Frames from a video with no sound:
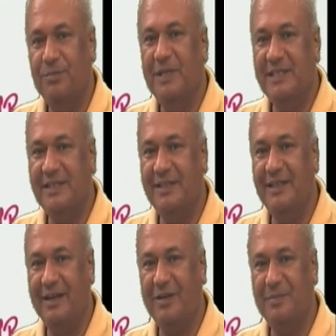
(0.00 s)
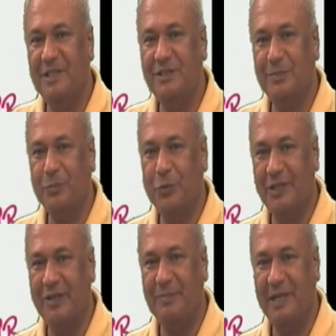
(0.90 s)
basically are being
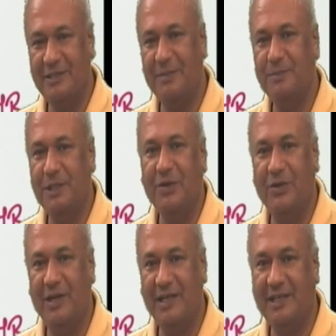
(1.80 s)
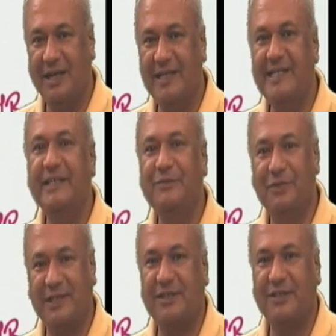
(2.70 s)
supported by something called as IT
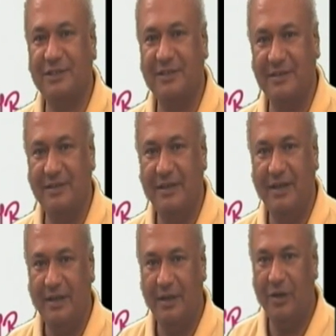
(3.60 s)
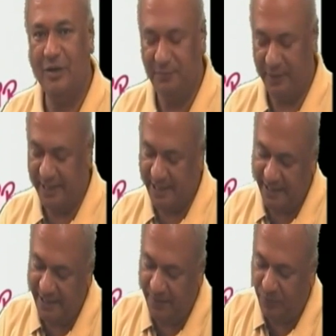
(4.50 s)
infrastructure. Now if I
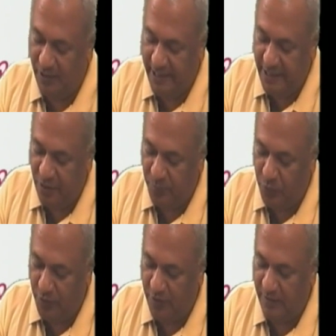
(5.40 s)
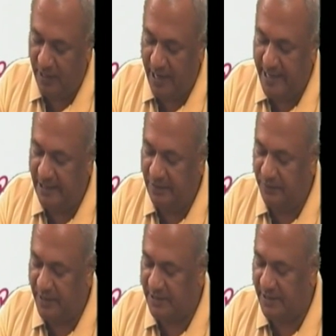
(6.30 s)
really would like to put IT
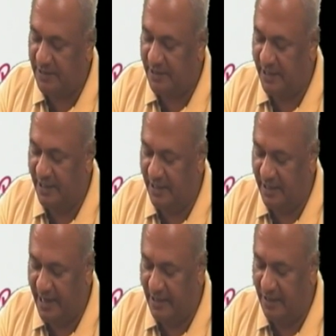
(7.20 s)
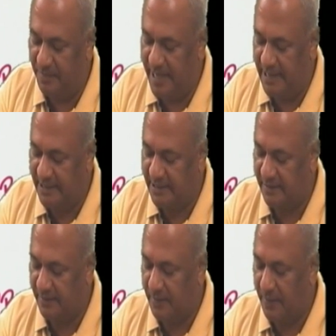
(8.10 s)
infrastructure here at the
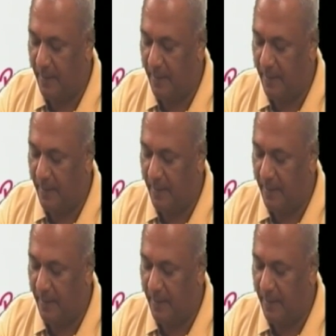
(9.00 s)
base,